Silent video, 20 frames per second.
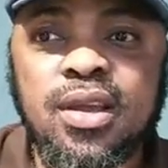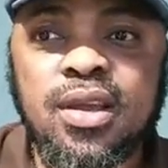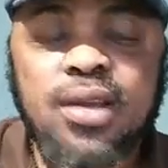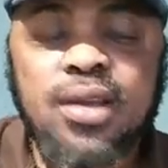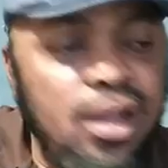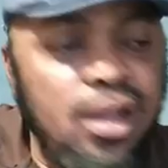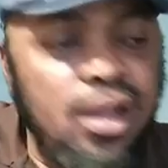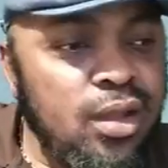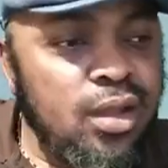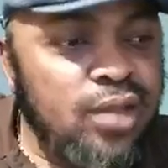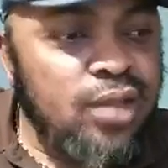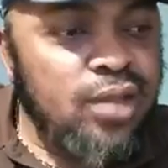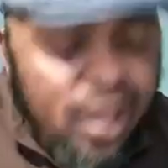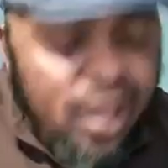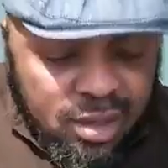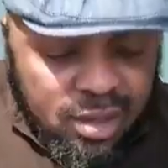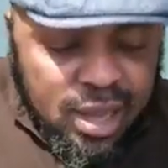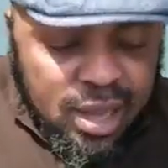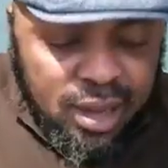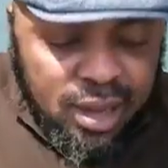They
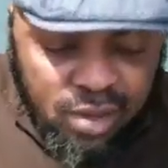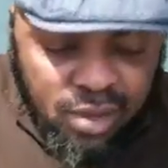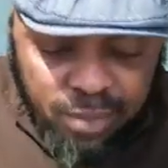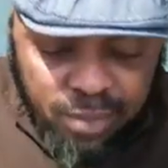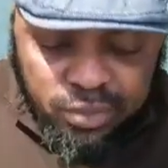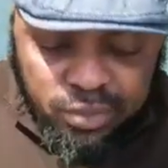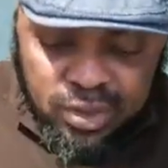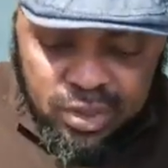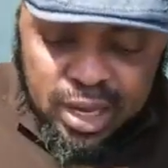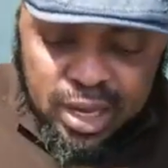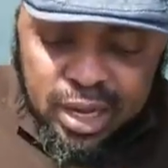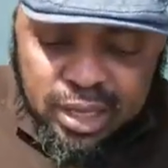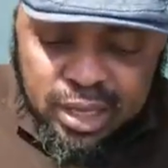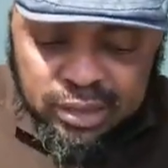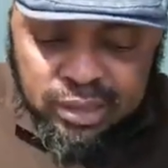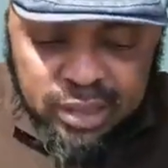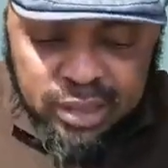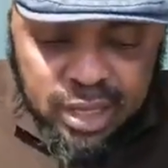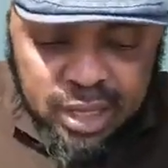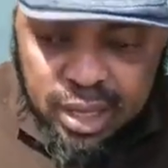gang up together and
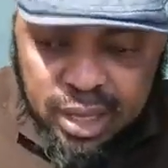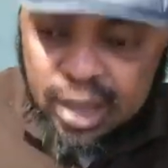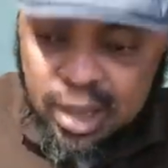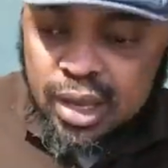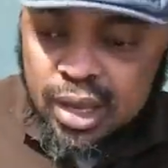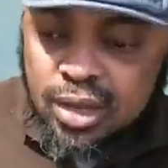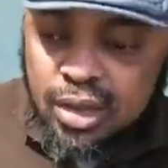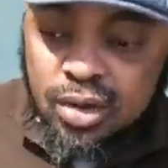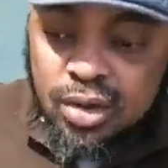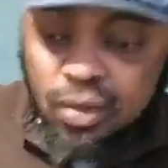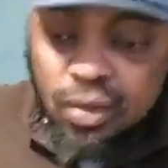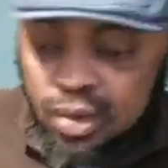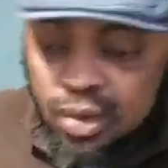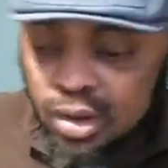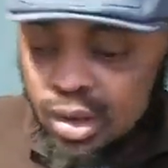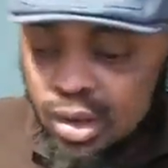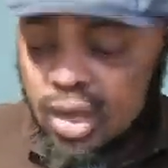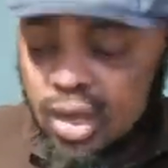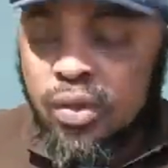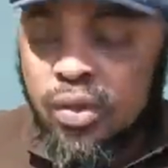say,
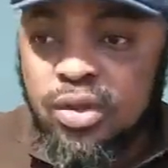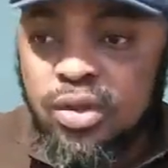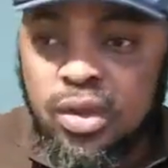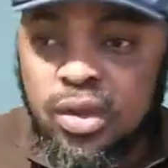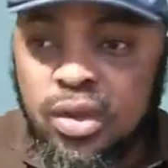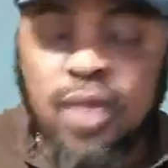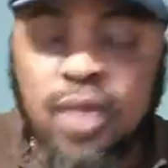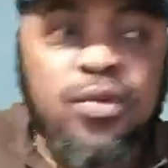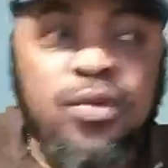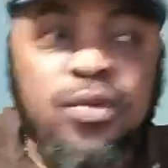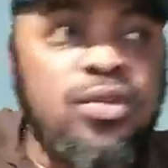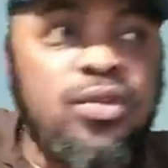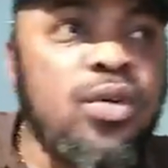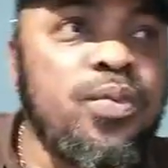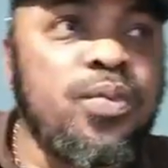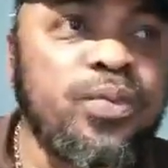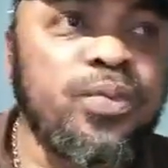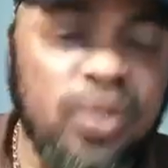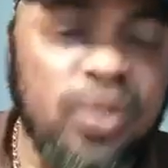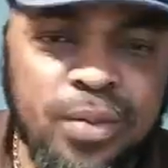even
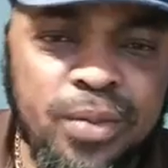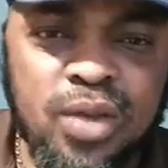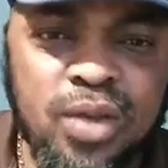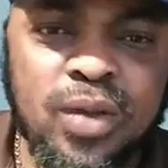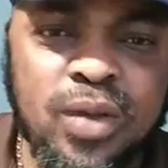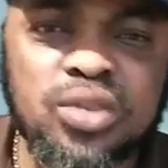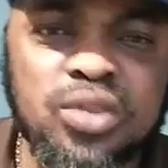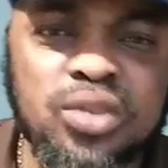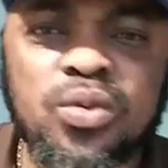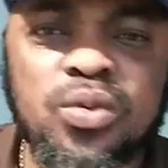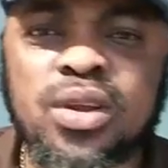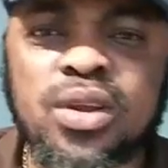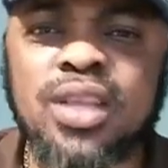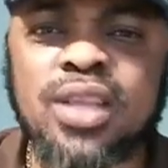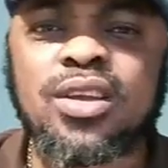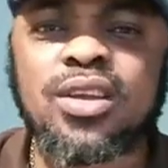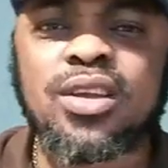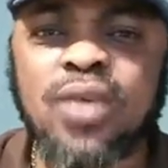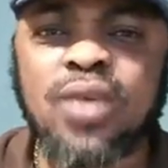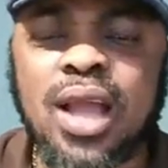though somebody want to
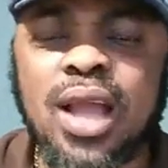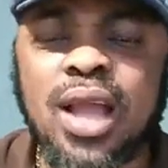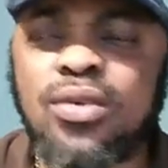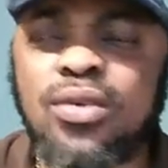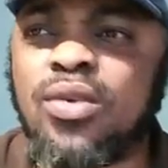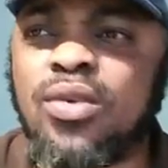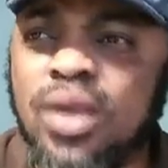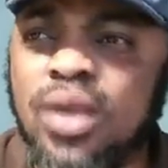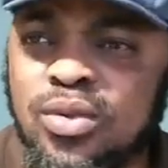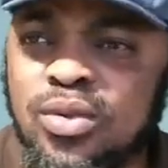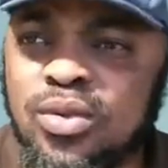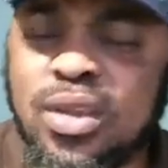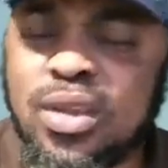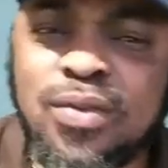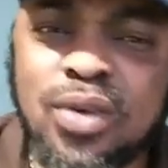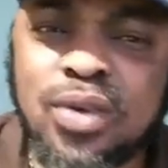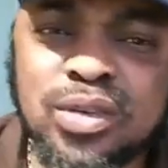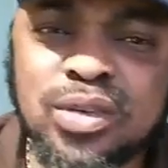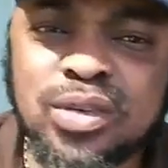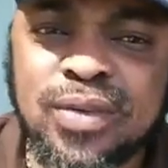create are you the one to
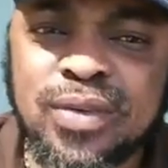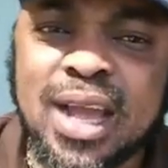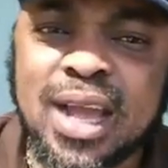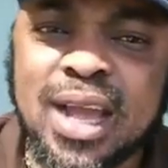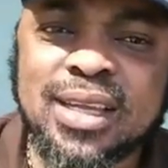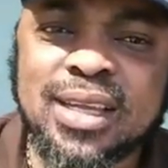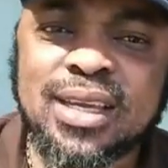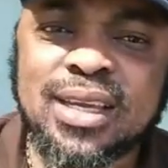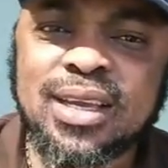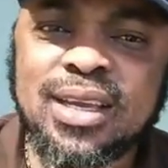give us flag?